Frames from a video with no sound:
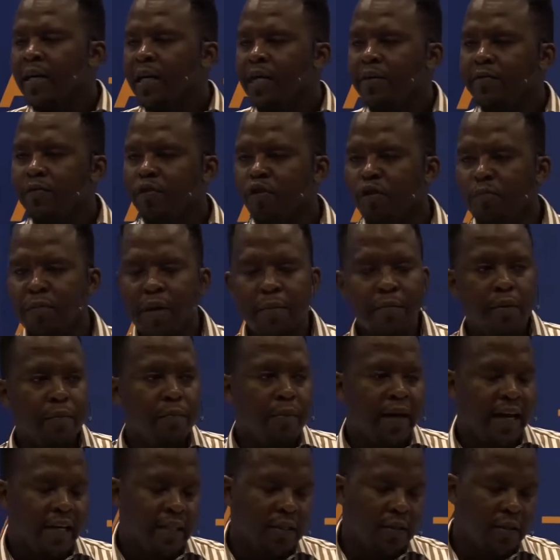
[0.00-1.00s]
If you remember
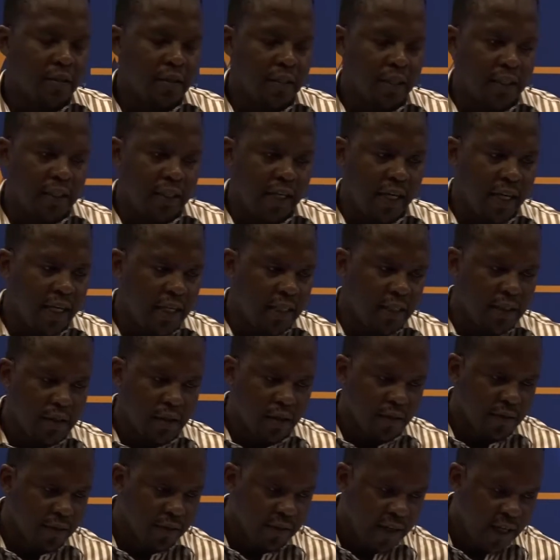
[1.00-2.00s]
back to the days
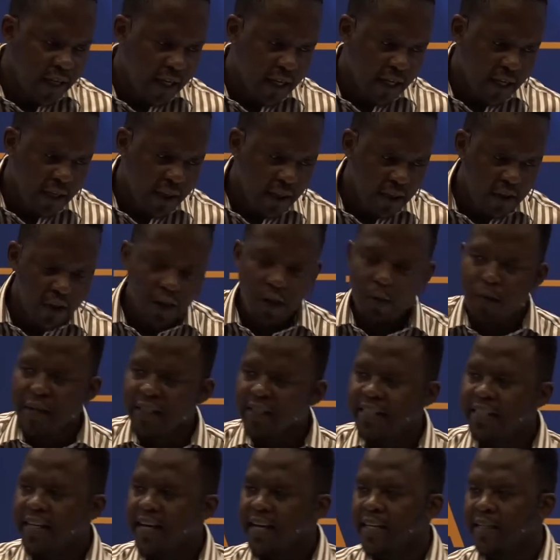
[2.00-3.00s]
of
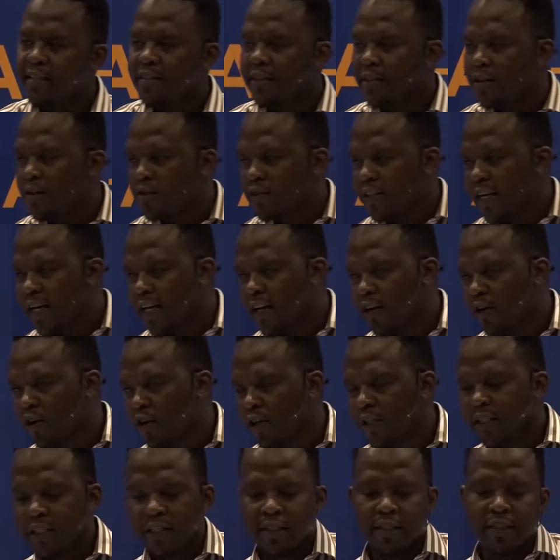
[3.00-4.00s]
3110s and those kind of
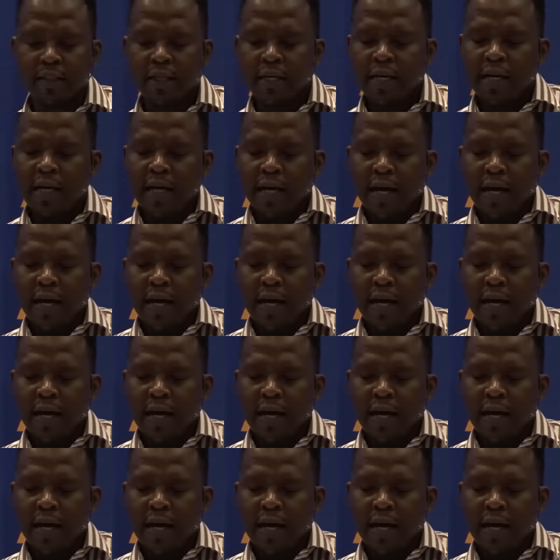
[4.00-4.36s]
Nokias,